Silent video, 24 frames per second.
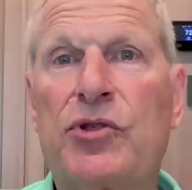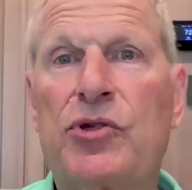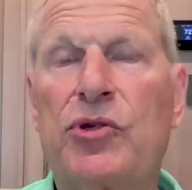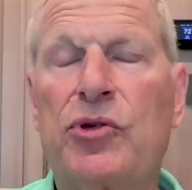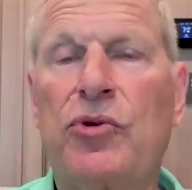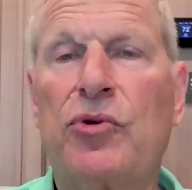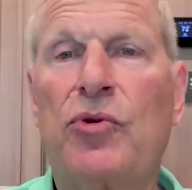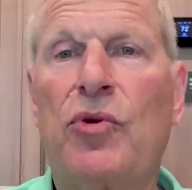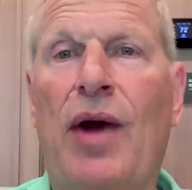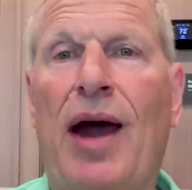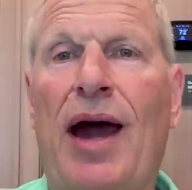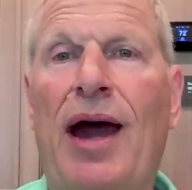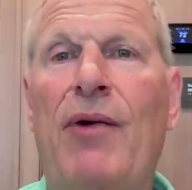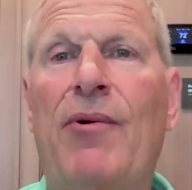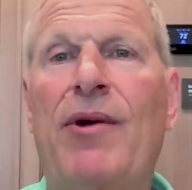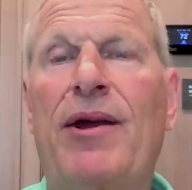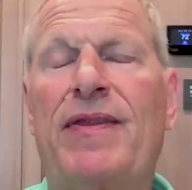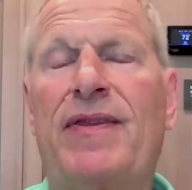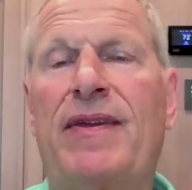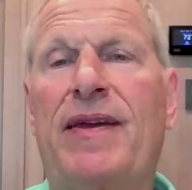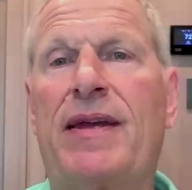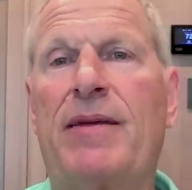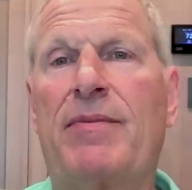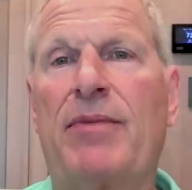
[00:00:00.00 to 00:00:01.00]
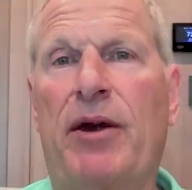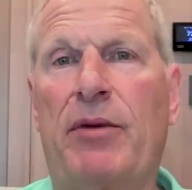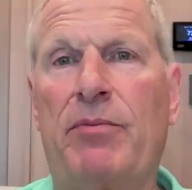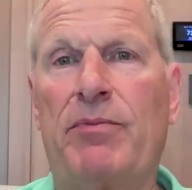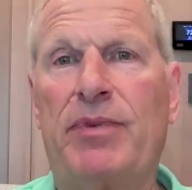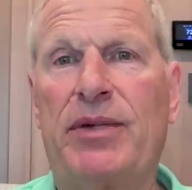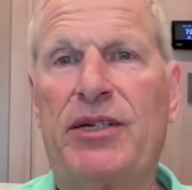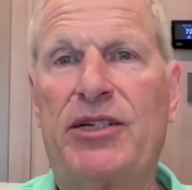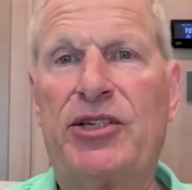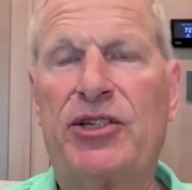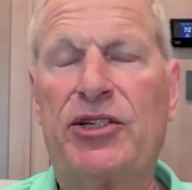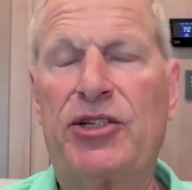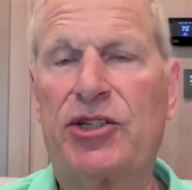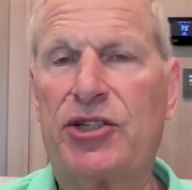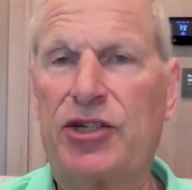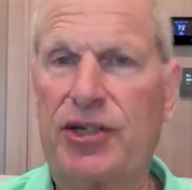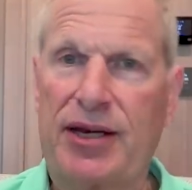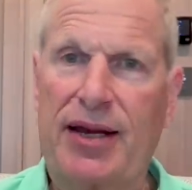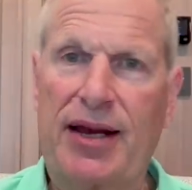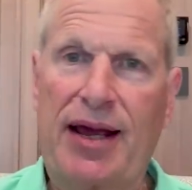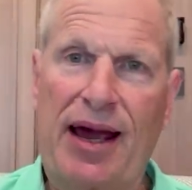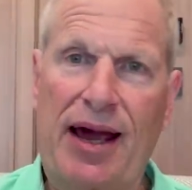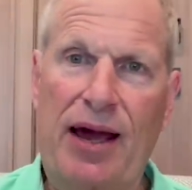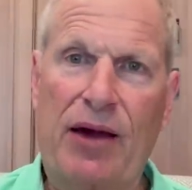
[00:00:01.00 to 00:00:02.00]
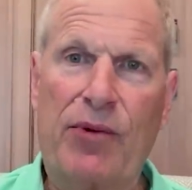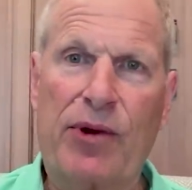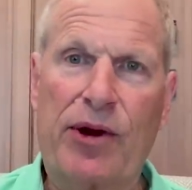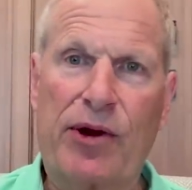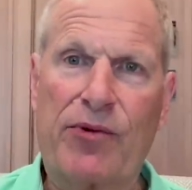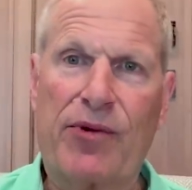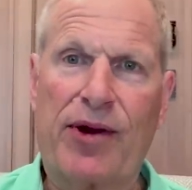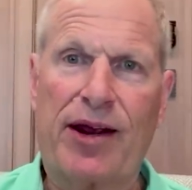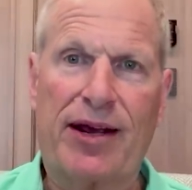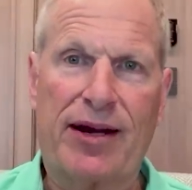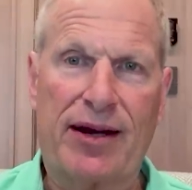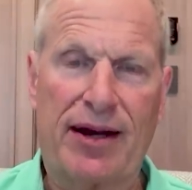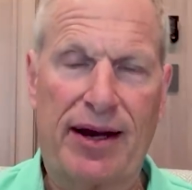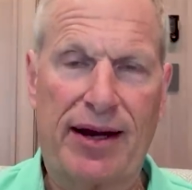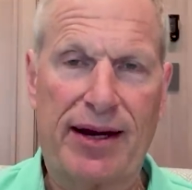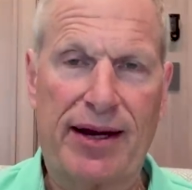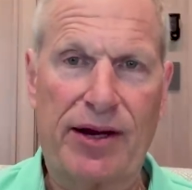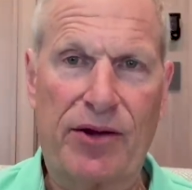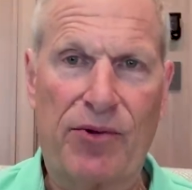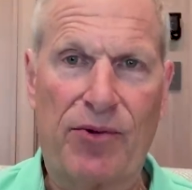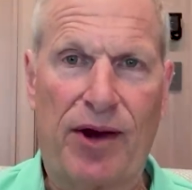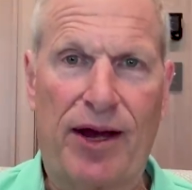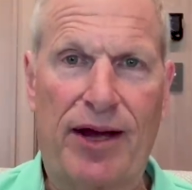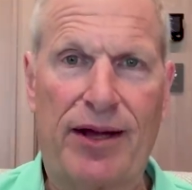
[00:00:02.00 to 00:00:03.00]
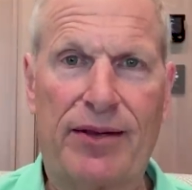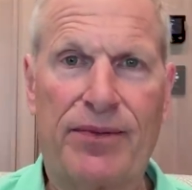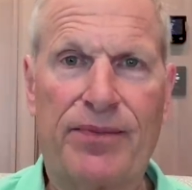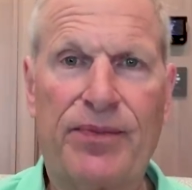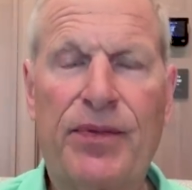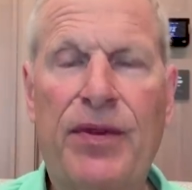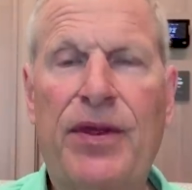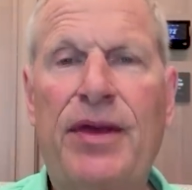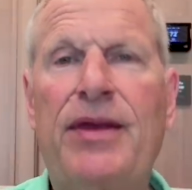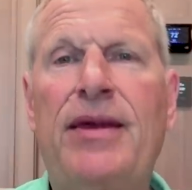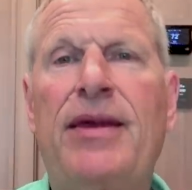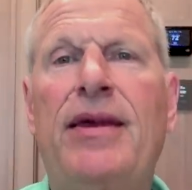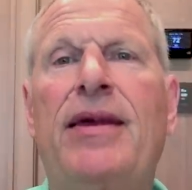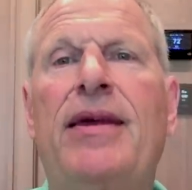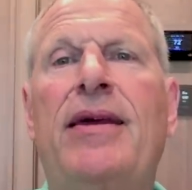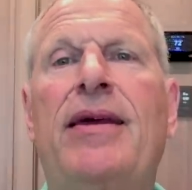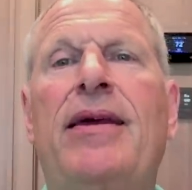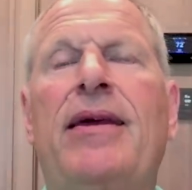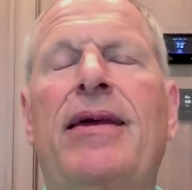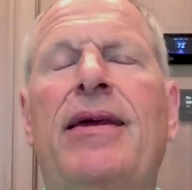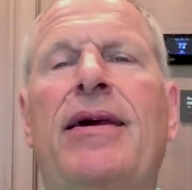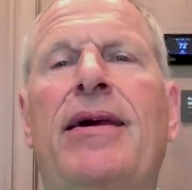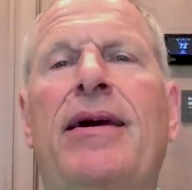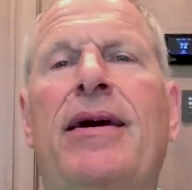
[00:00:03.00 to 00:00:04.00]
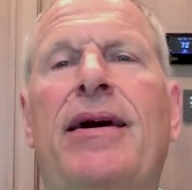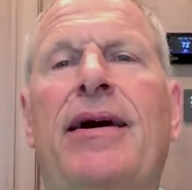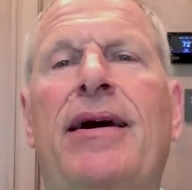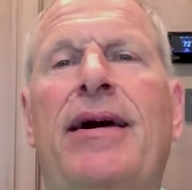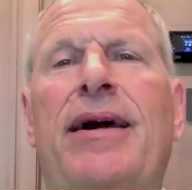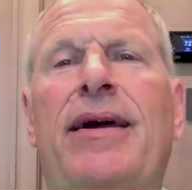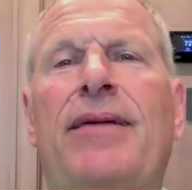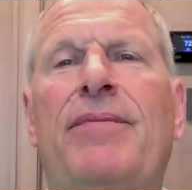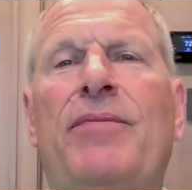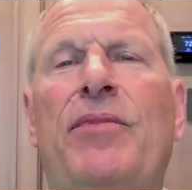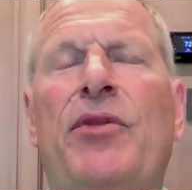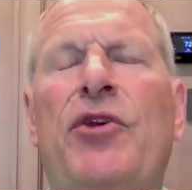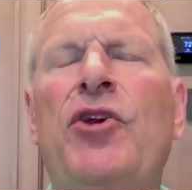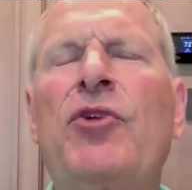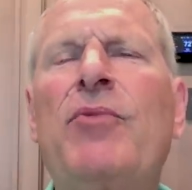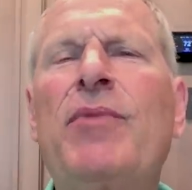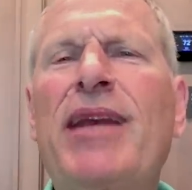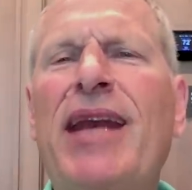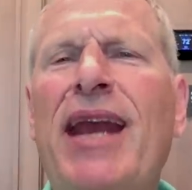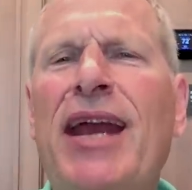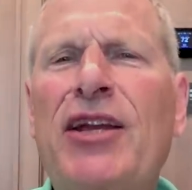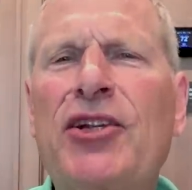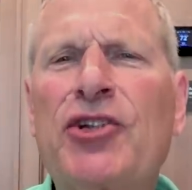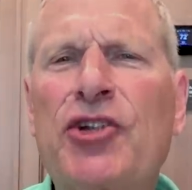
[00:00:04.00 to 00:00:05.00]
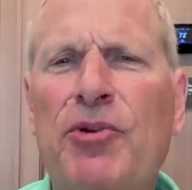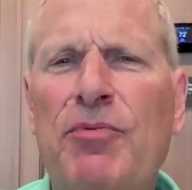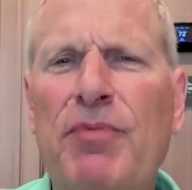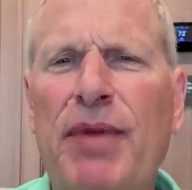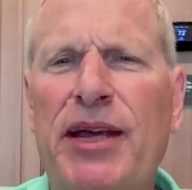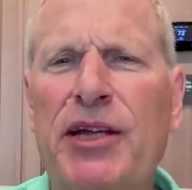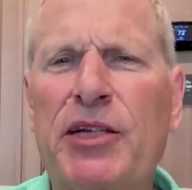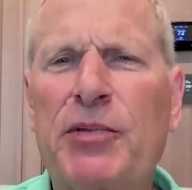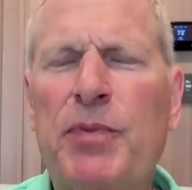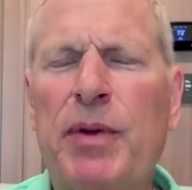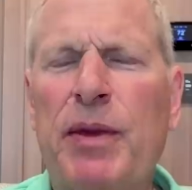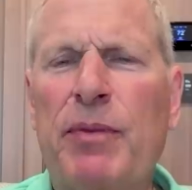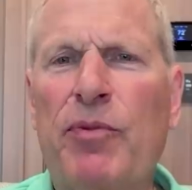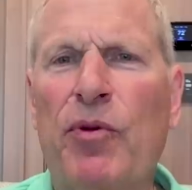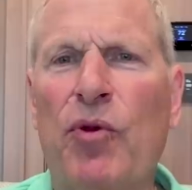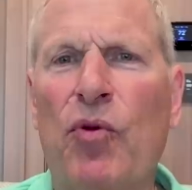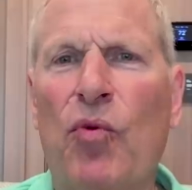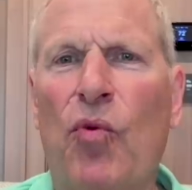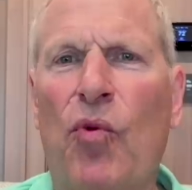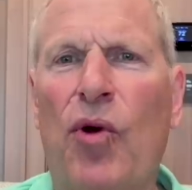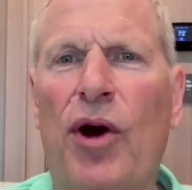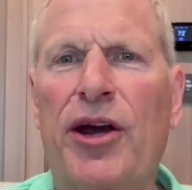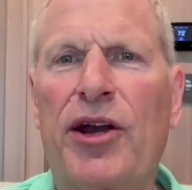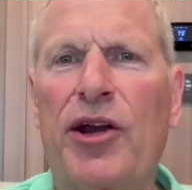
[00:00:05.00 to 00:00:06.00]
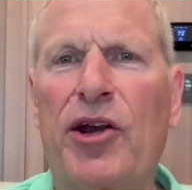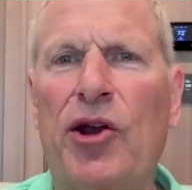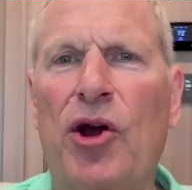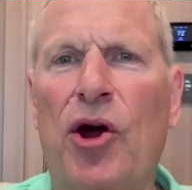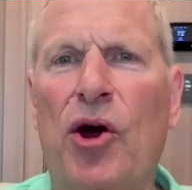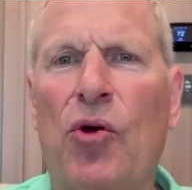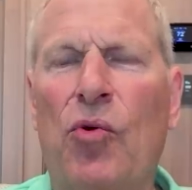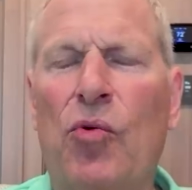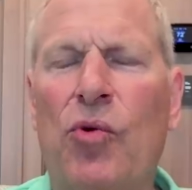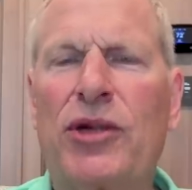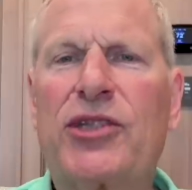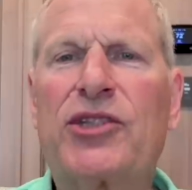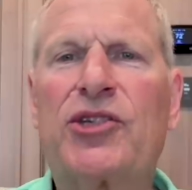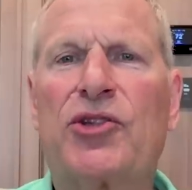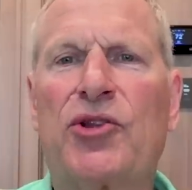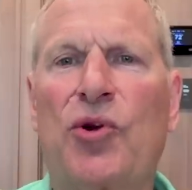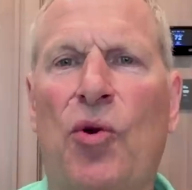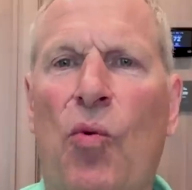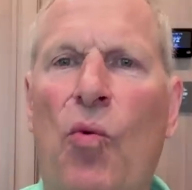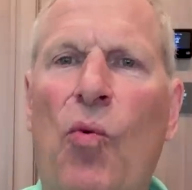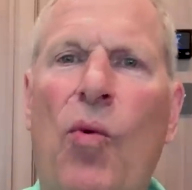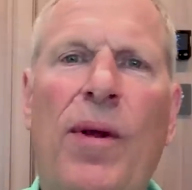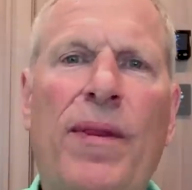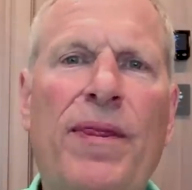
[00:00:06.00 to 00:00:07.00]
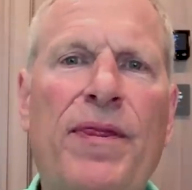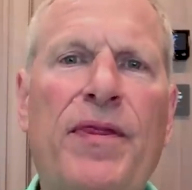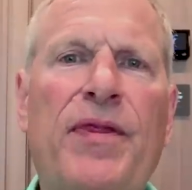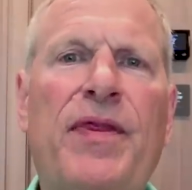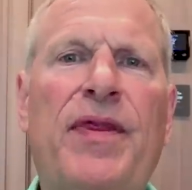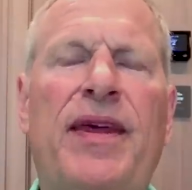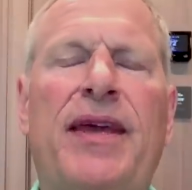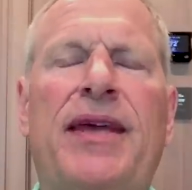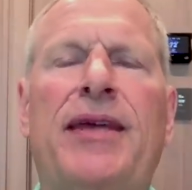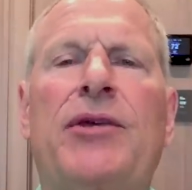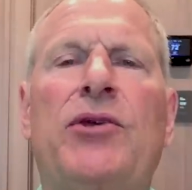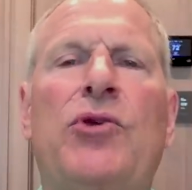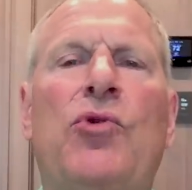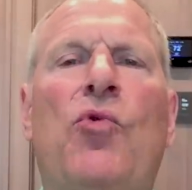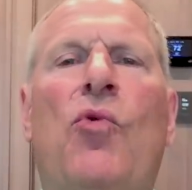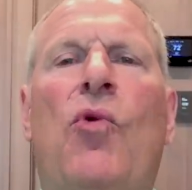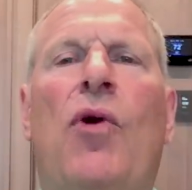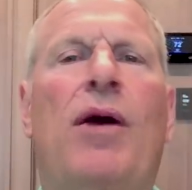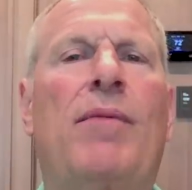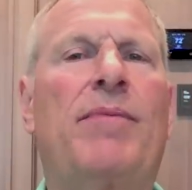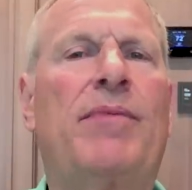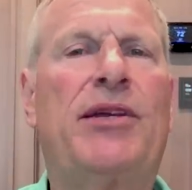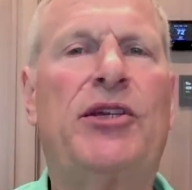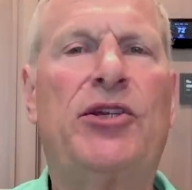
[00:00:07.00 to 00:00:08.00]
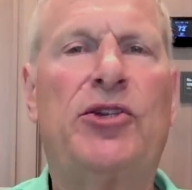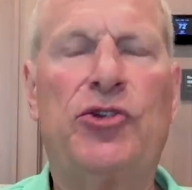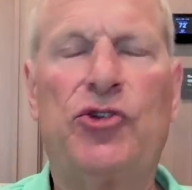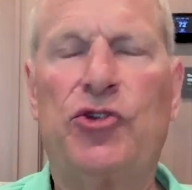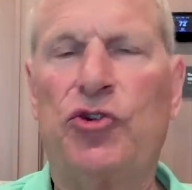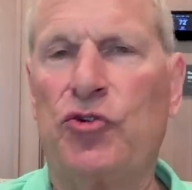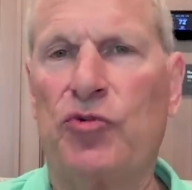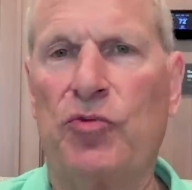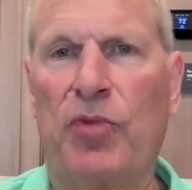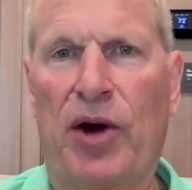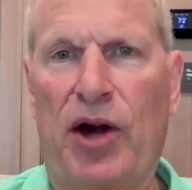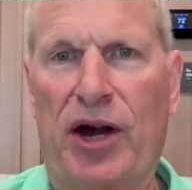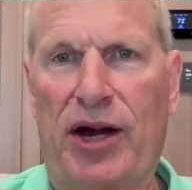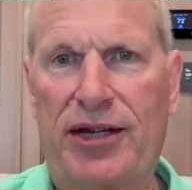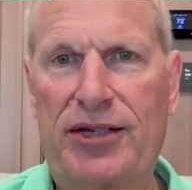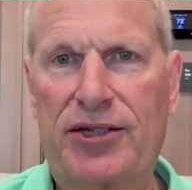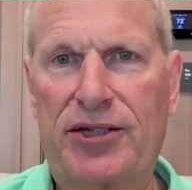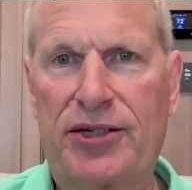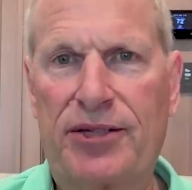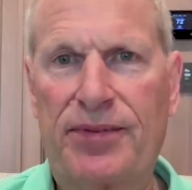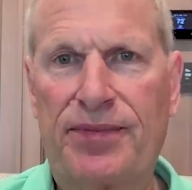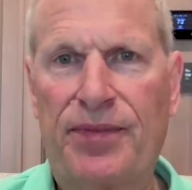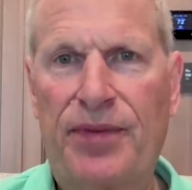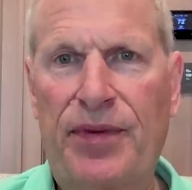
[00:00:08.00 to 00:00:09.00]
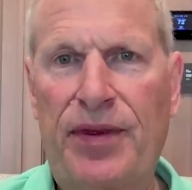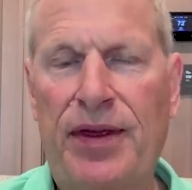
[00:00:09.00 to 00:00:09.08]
to how I think about business and how we ran Honeywell. Uh, human nature makes people want to know what's the one thing you want me to do, boss?